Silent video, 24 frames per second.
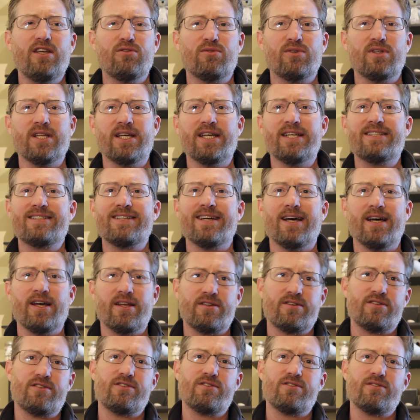you relate to
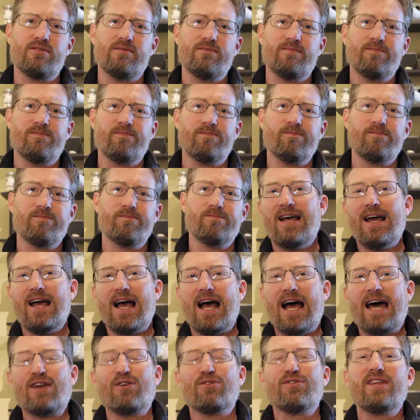others.
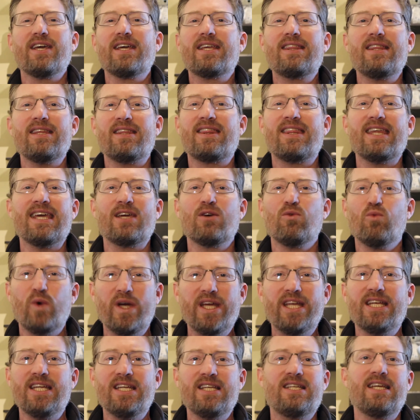I don't think the thing
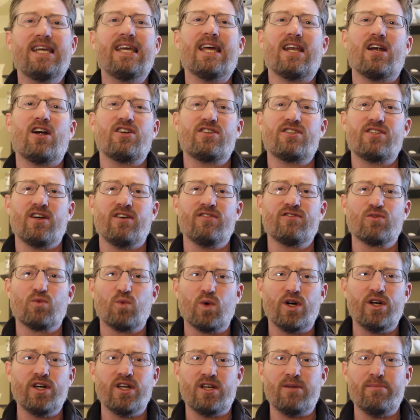we need to get ourselves
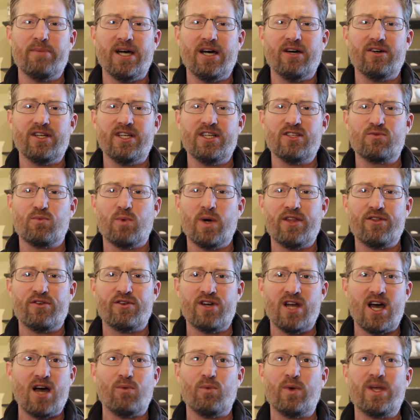worried about is whether
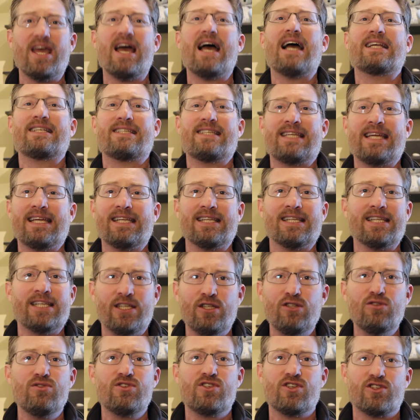or not we accidentally
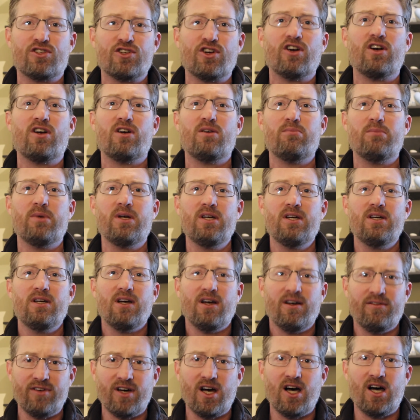use a term
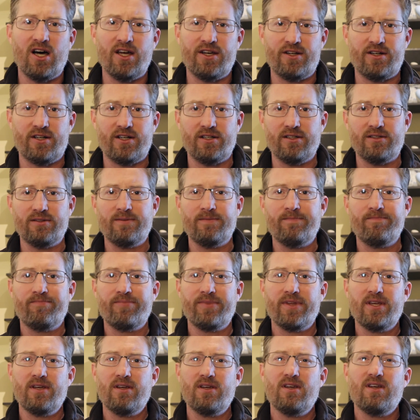of honor.
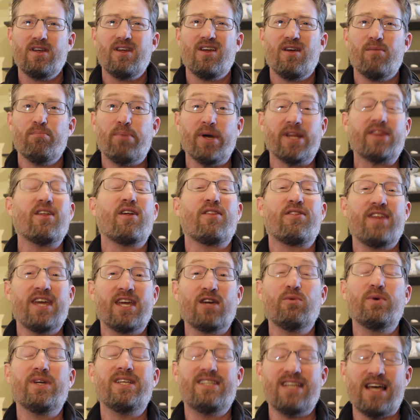But the
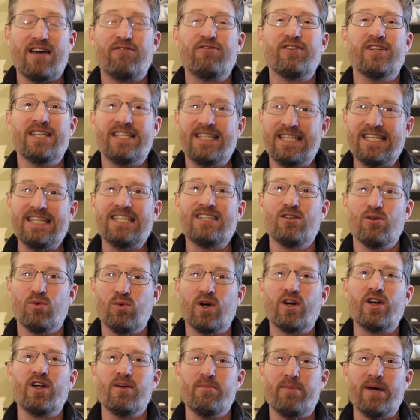thing we definitely need to
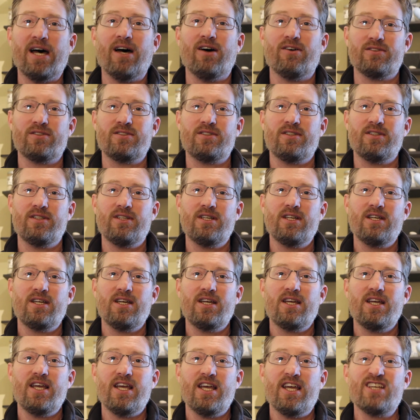worry about
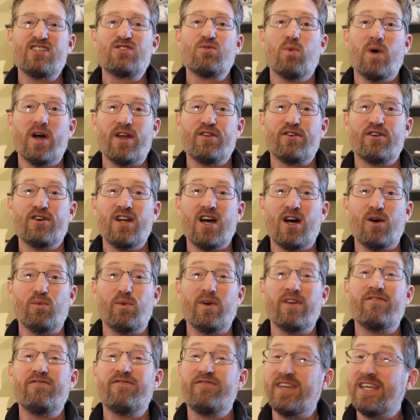is whether or not
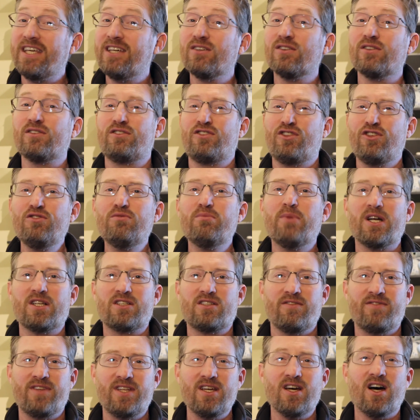we feel too
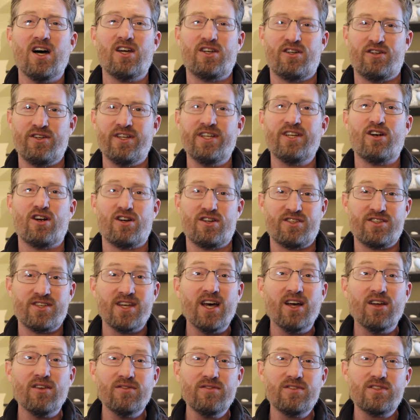much of the honor in
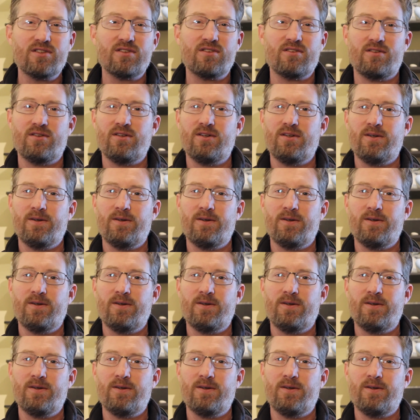ourselves,